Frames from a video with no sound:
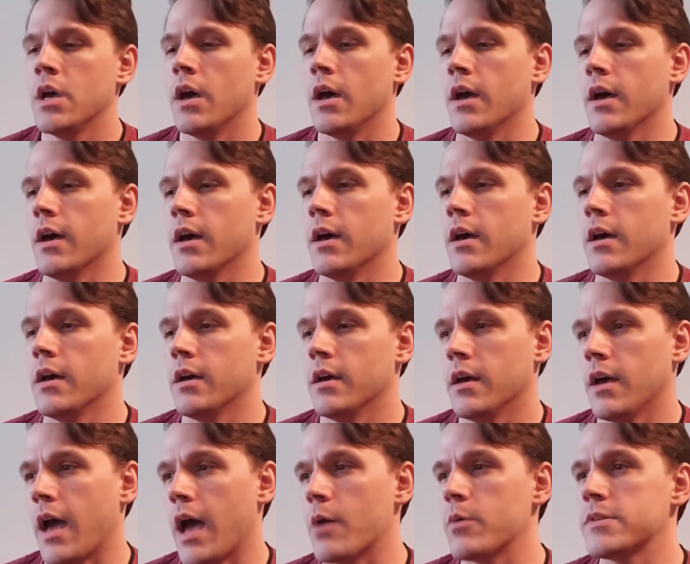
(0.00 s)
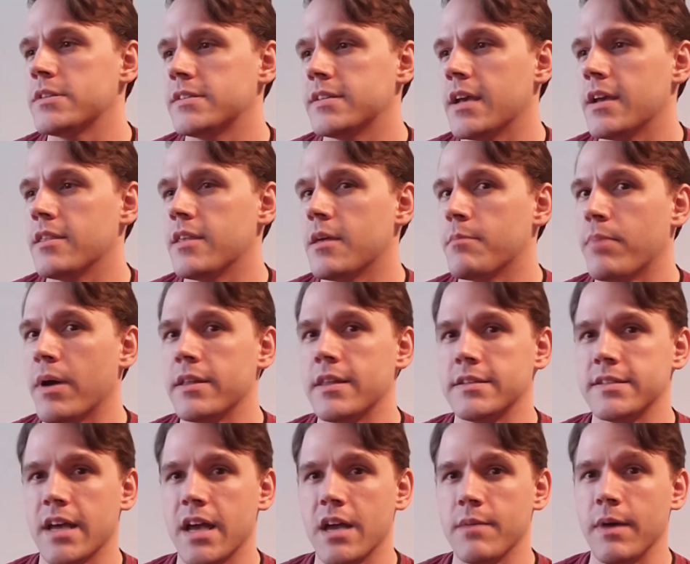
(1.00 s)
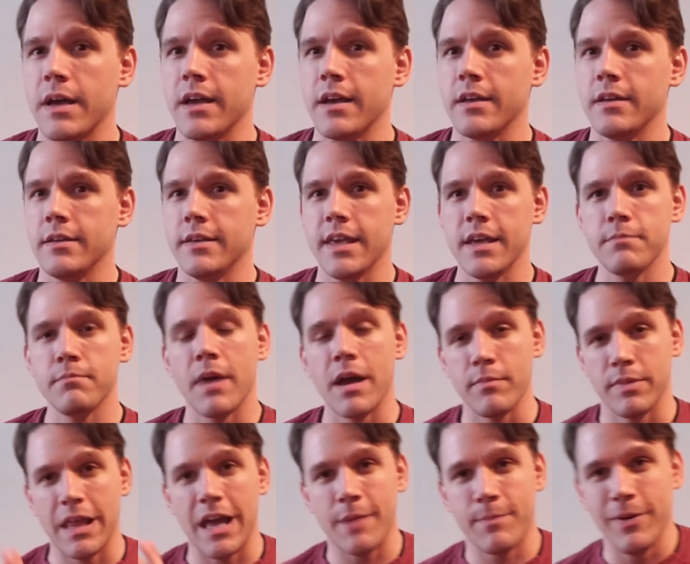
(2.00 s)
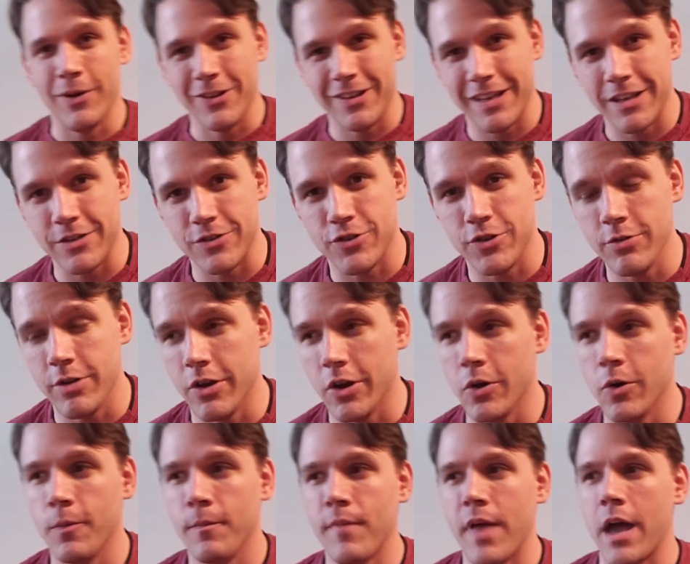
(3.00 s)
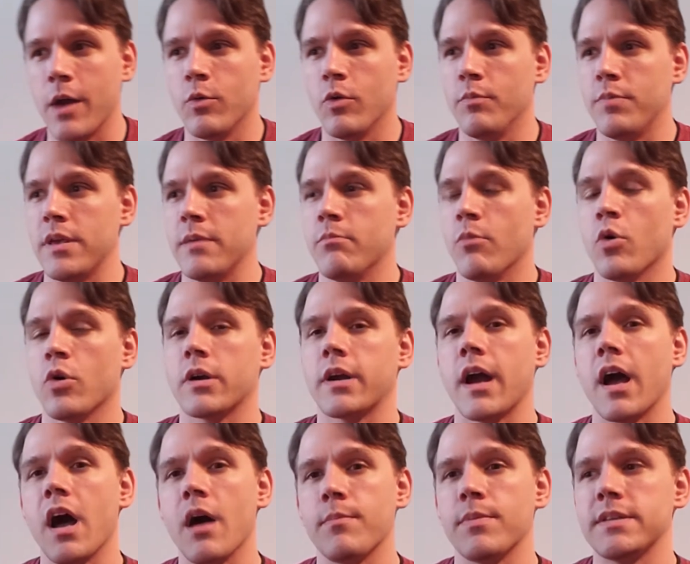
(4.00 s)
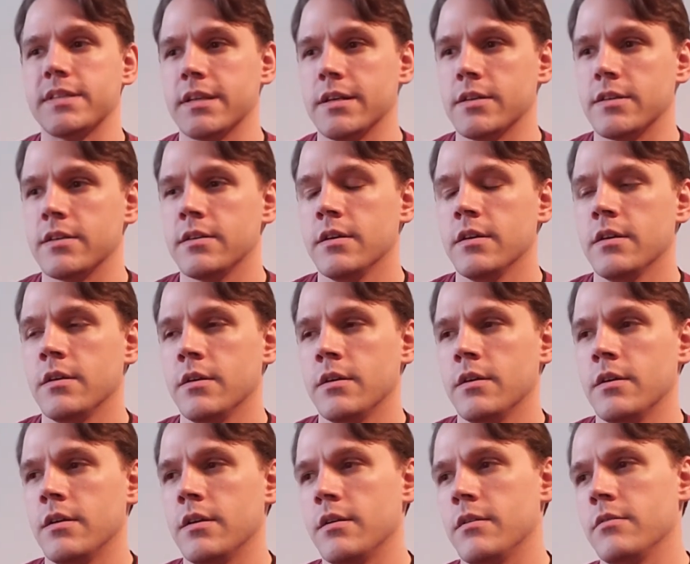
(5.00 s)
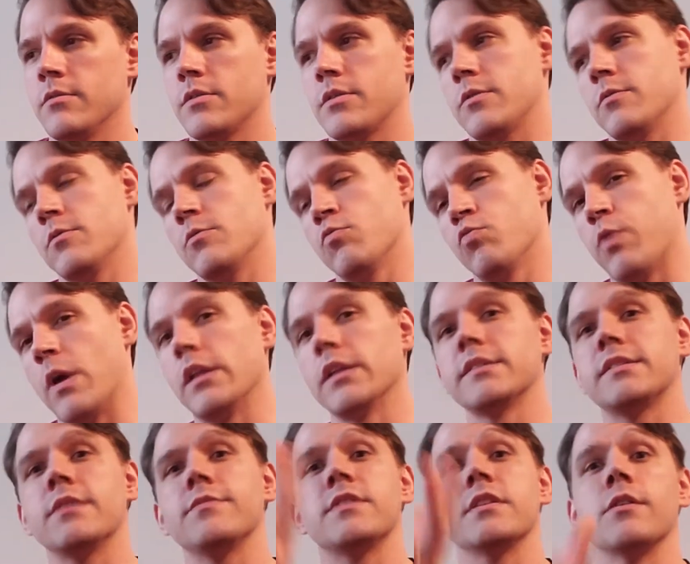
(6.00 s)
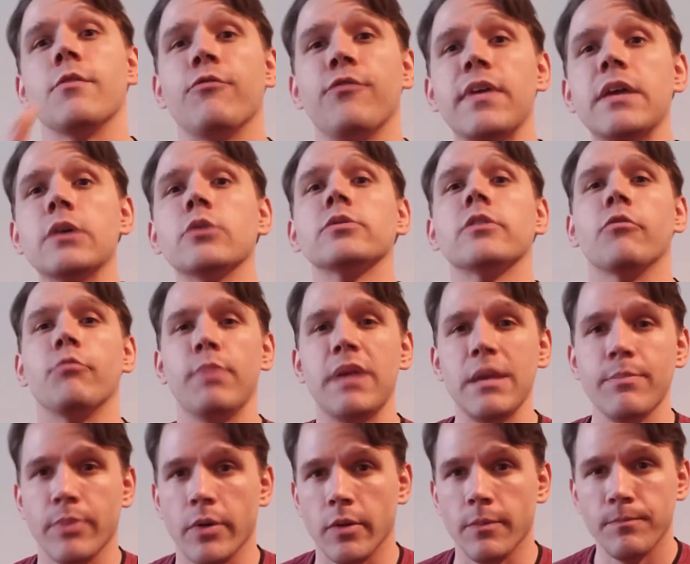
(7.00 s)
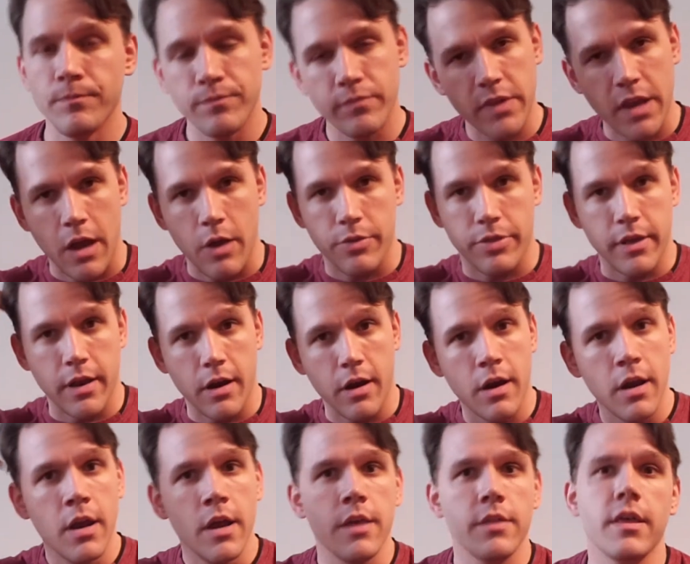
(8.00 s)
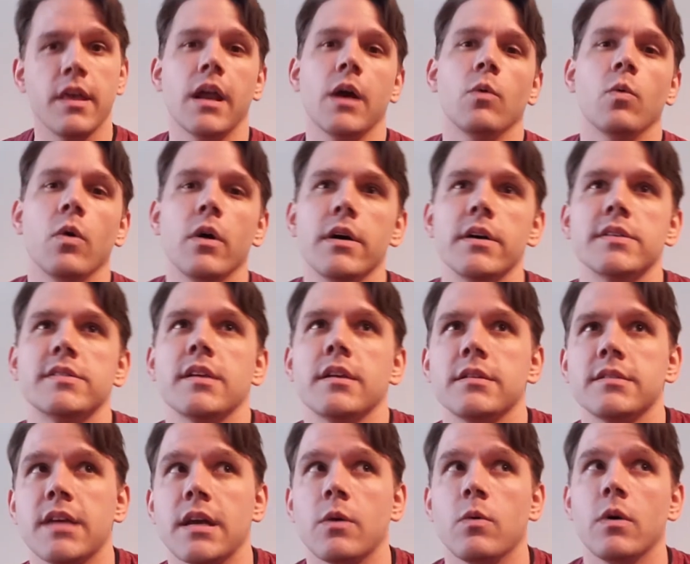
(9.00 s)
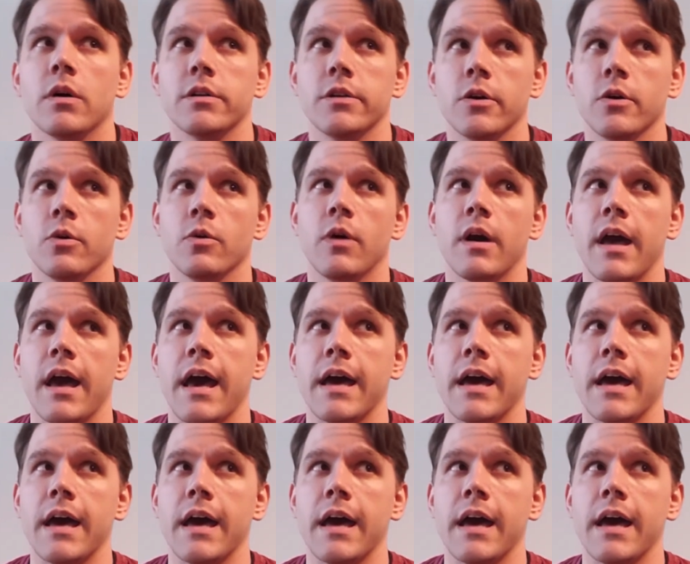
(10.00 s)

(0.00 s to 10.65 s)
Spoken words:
I would say that by the time I get my black belt in judo, I will be more competent relative to the field of people out there than I was in Taekwondo